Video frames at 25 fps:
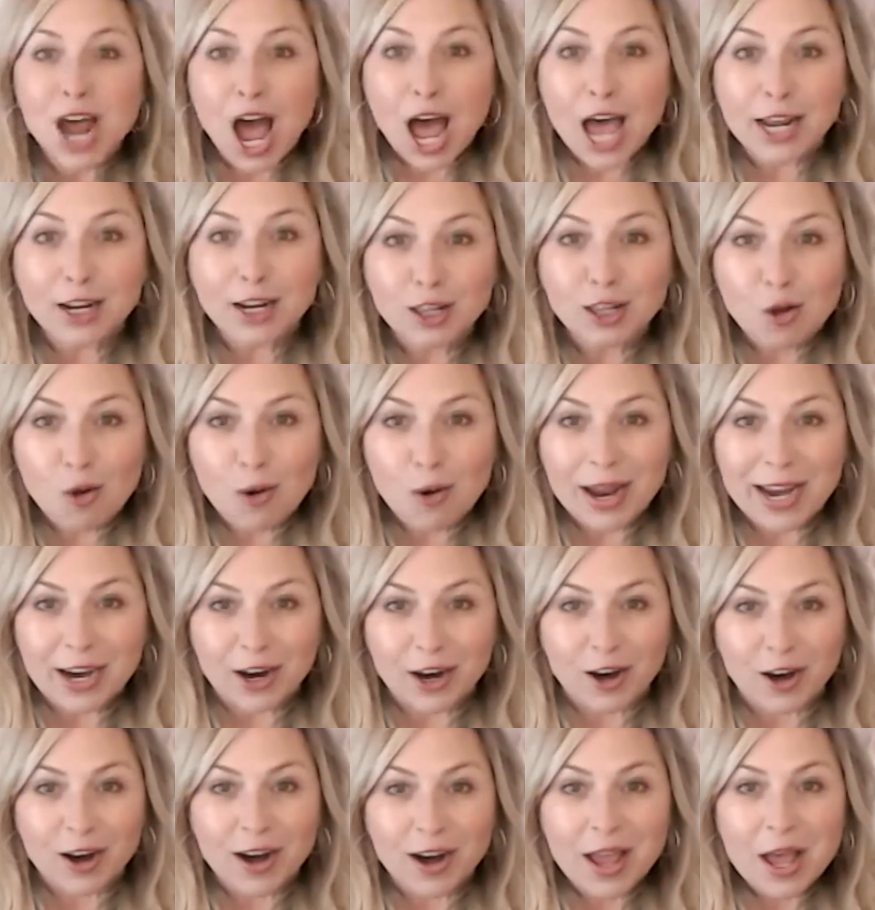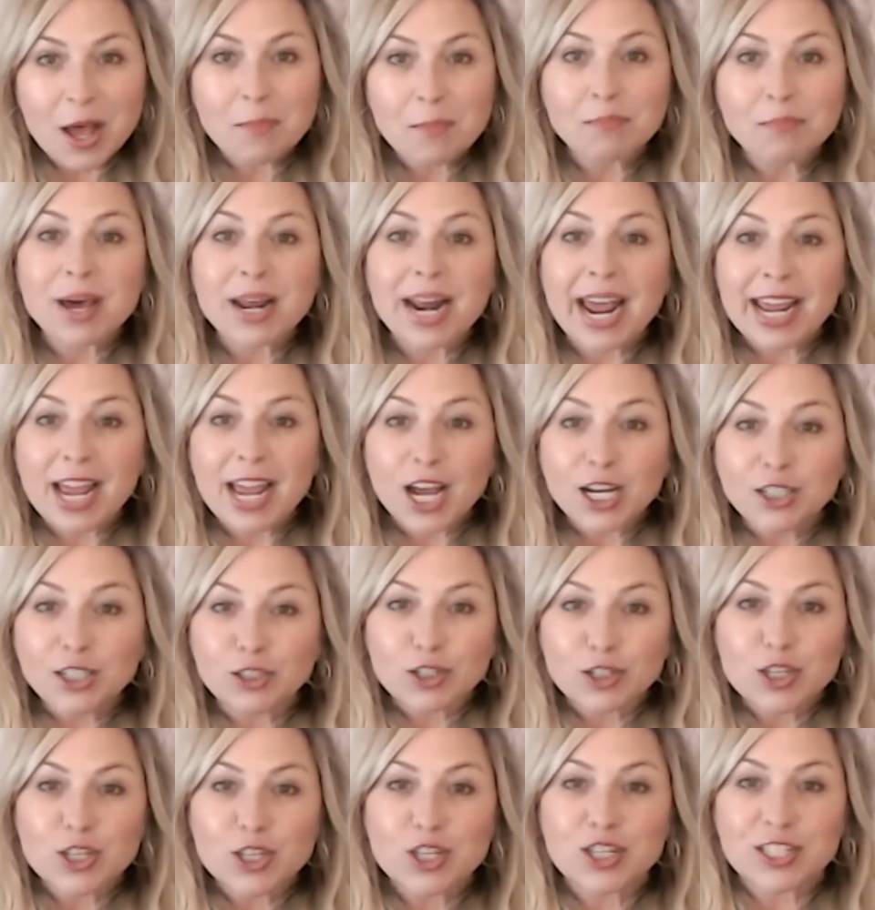not a lawyer, but I
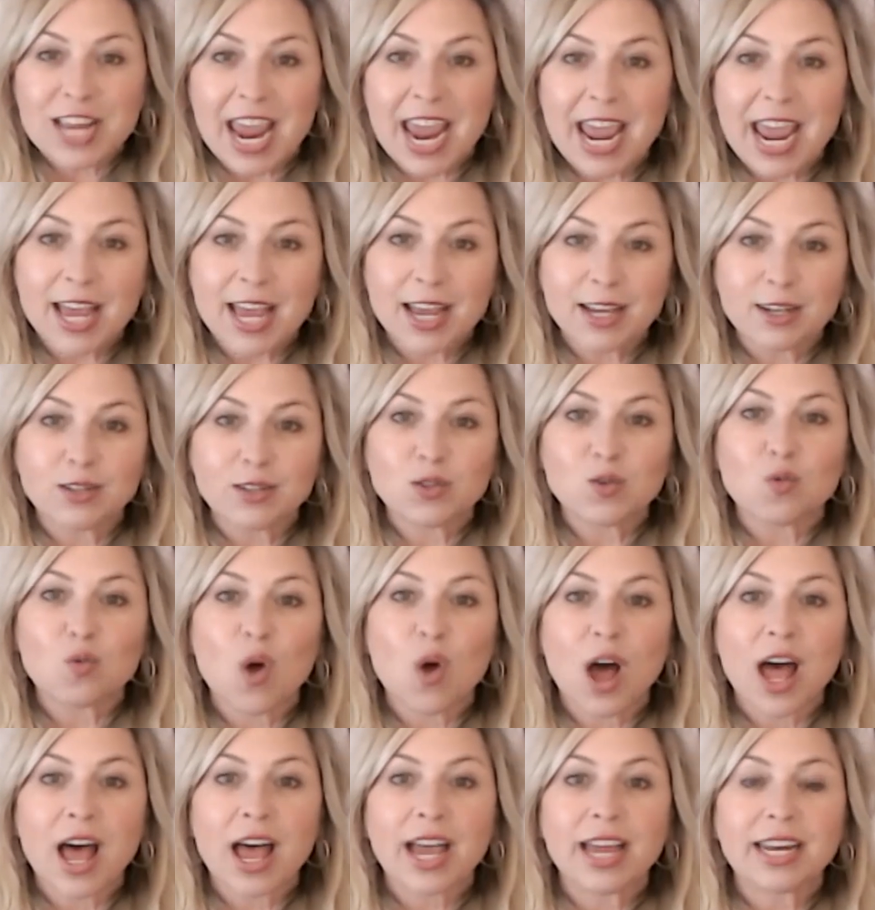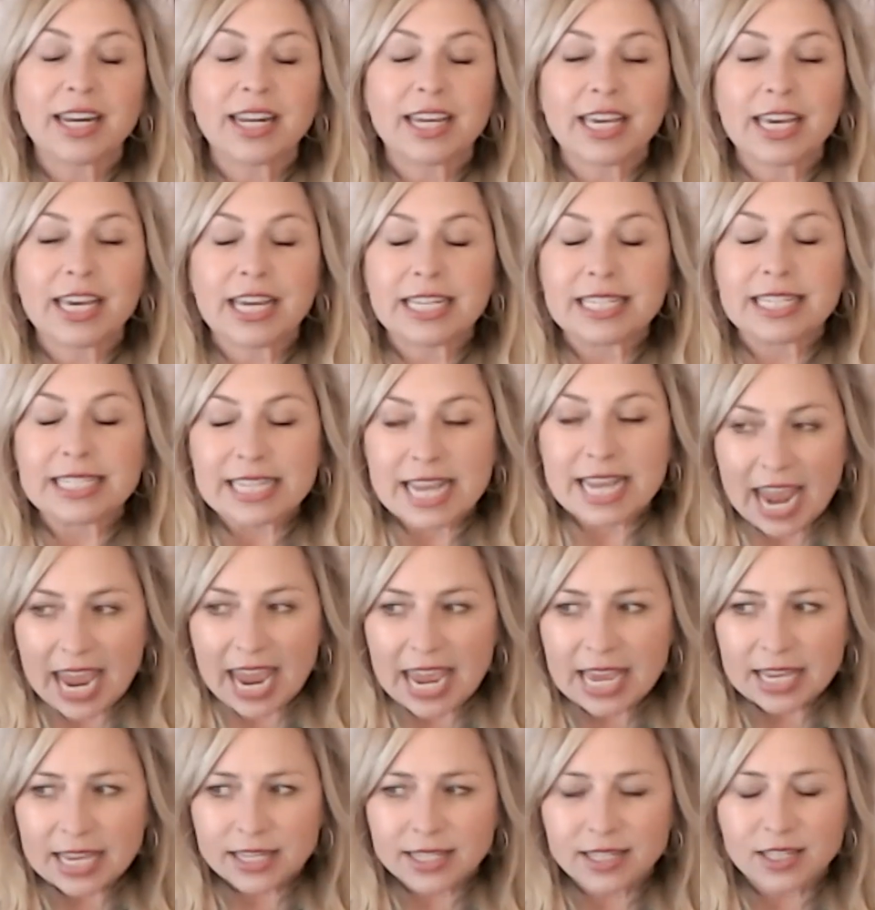understand what it
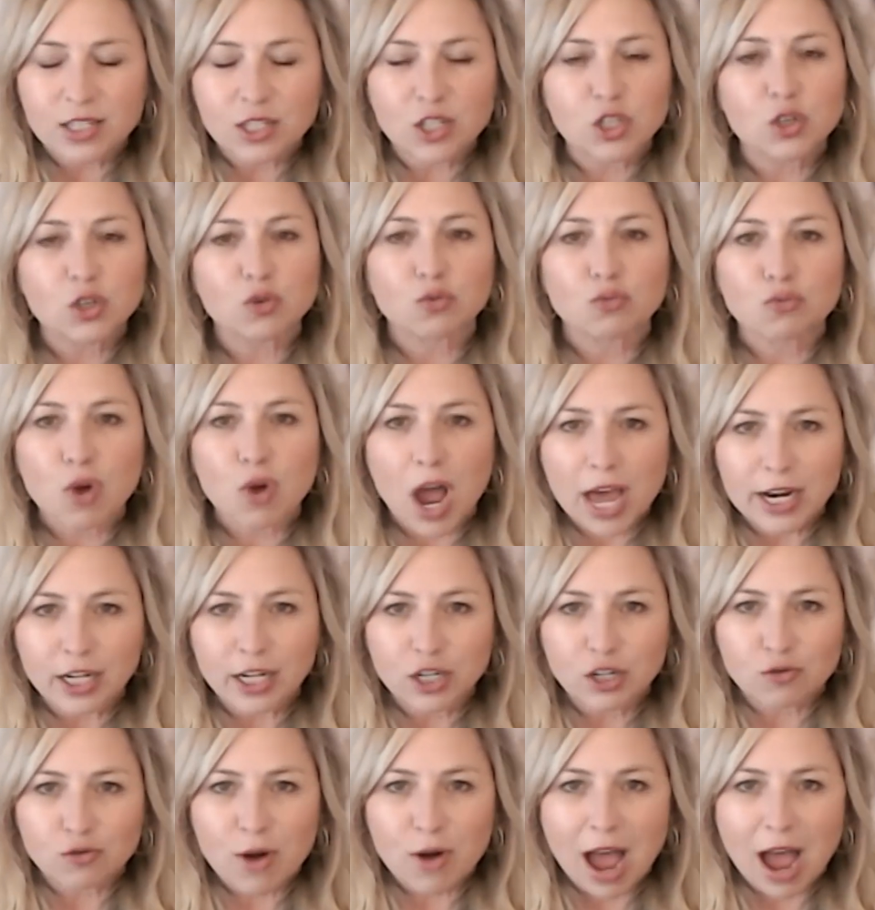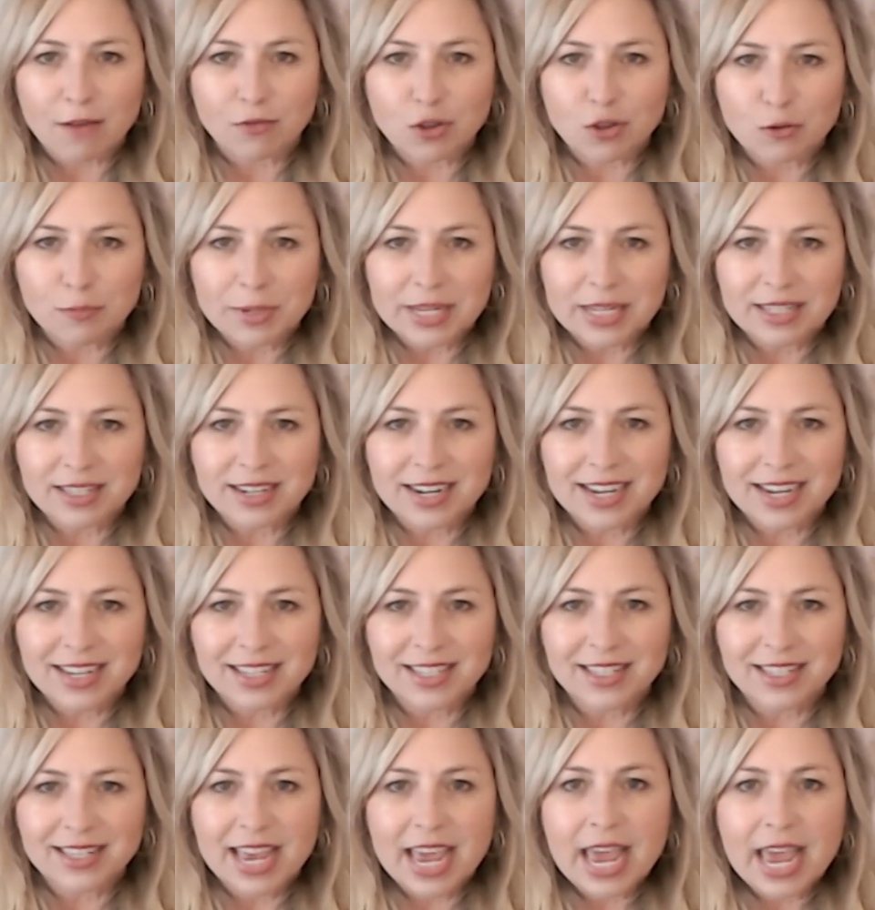takes to run a travel
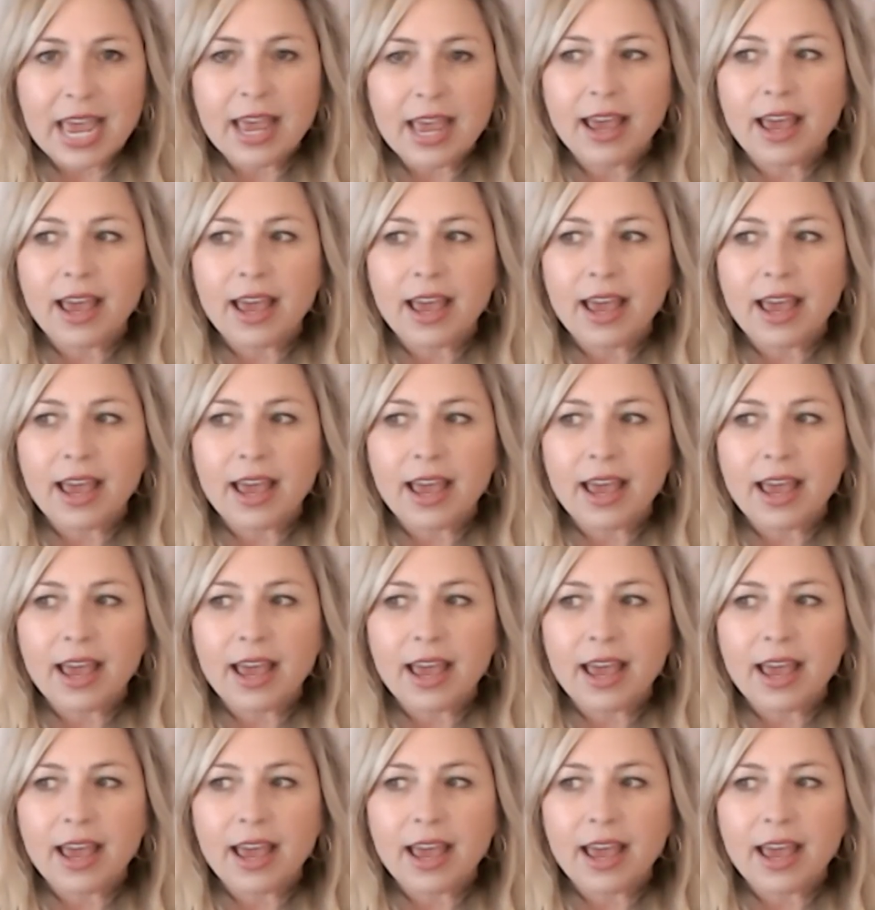business.